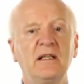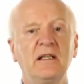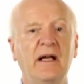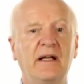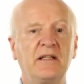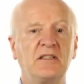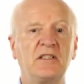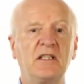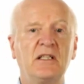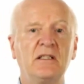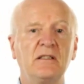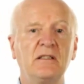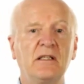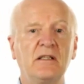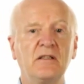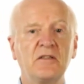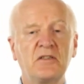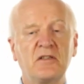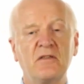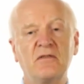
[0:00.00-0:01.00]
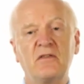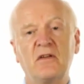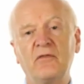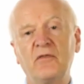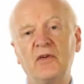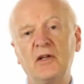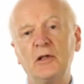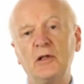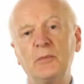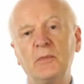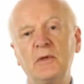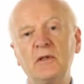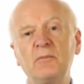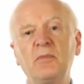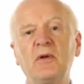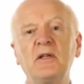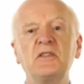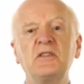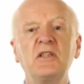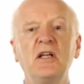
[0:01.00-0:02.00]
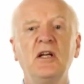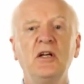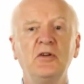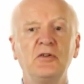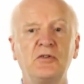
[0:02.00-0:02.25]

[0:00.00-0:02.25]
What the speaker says: That's 8 years of development plus